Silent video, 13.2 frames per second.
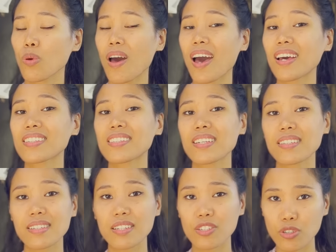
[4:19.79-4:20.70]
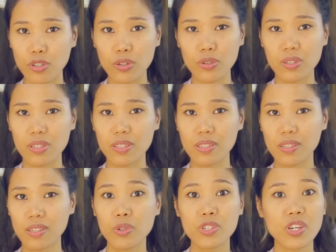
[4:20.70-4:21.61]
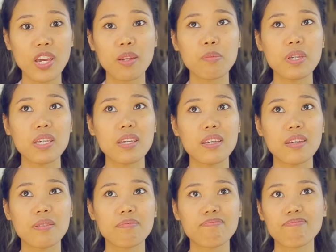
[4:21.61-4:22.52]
to access these goods, which can be